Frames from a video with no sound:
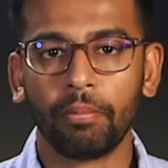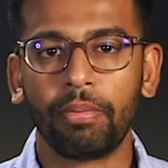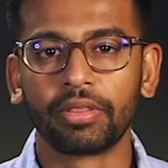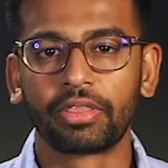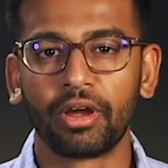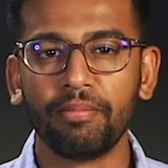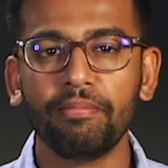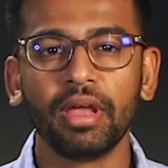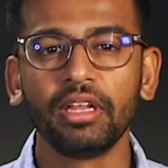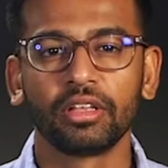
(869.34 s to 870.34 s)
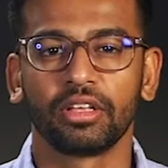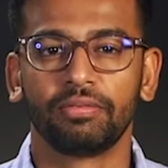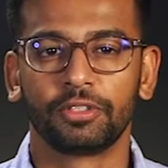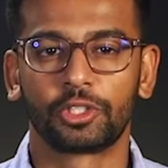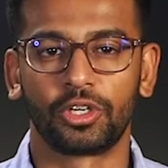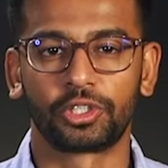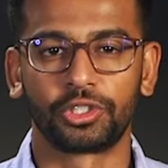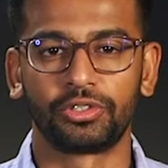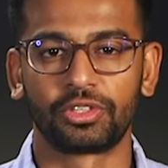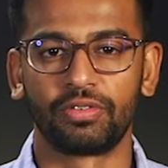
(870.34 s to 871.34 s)
But there are many other
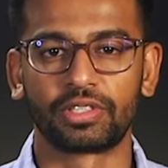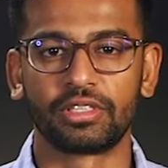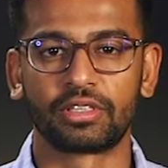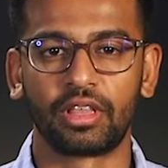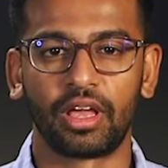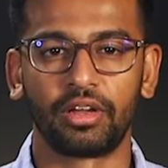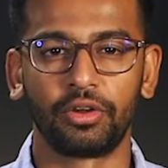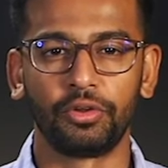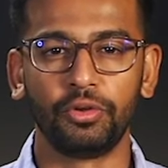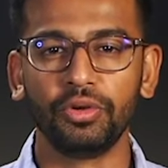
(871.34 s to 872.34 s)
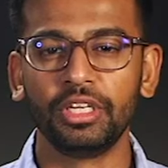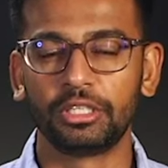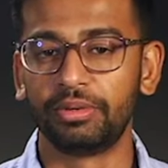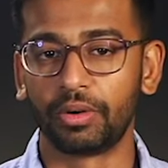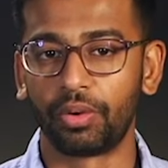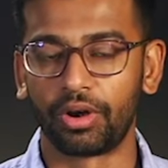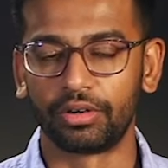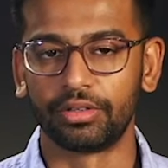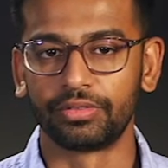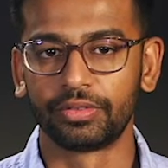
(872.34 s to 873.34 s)
infrastructure services that you need to be aware
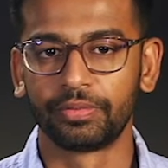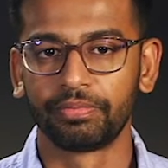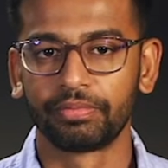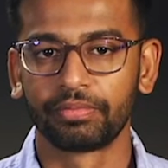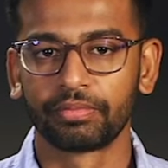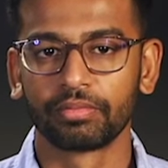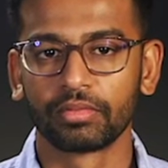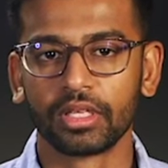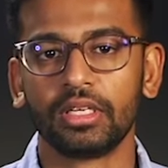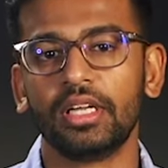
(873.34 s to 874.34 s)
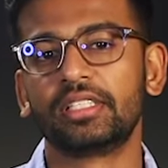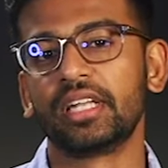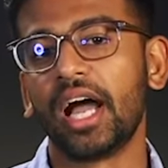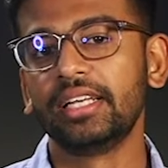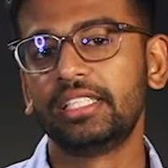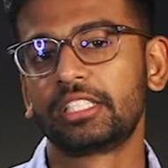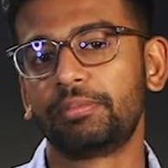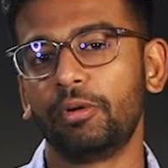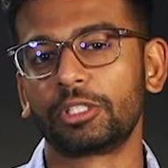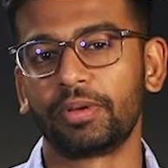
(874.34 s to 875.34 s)
of. As an IT
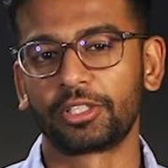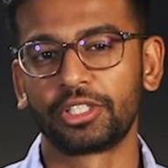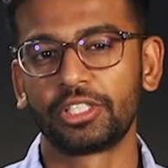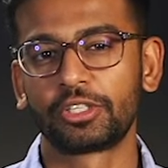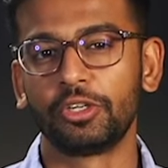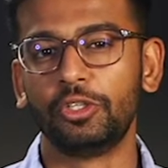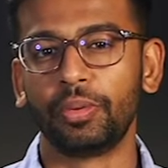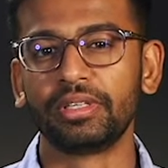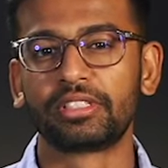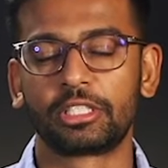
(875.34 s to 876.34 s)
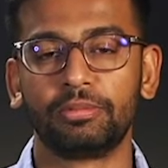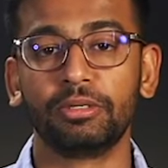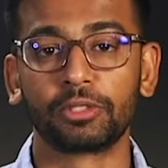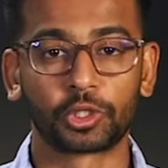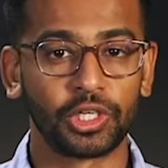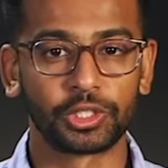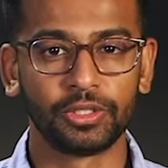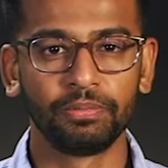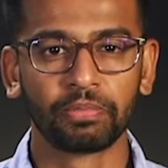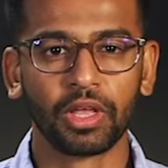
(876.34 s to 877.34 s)
support specialist doing system
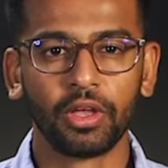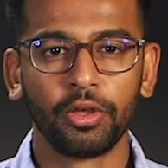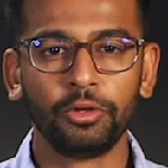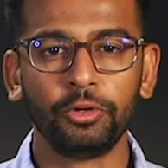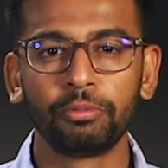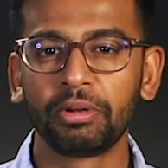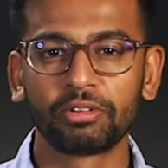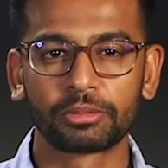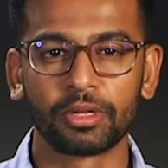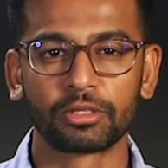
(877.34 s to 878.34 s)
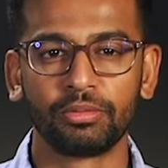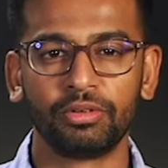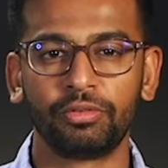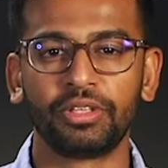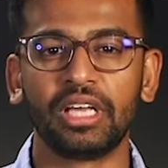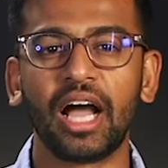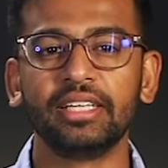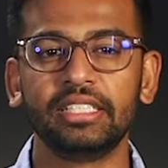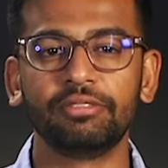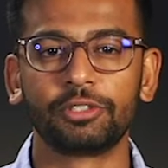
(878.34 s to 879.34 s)
administration, you'd be responsible for the
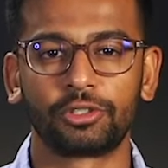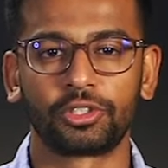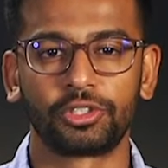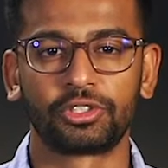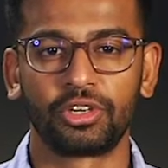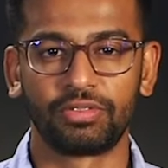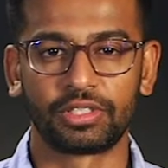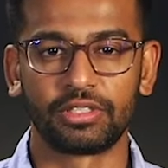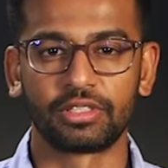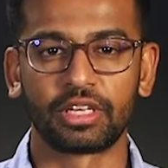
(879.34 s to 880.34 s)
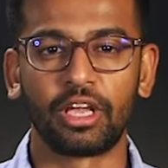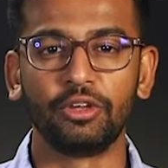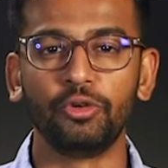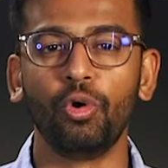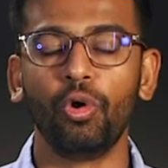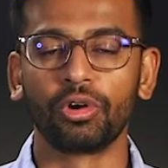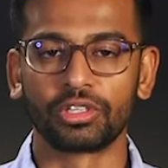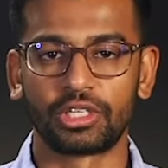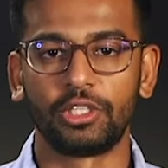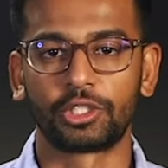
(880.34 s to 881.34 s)
IT infrastructure services in your
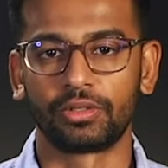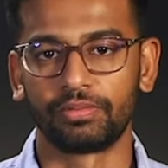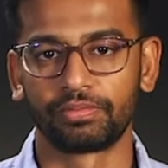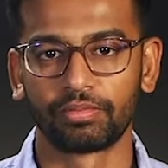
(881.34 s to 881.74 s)
organization.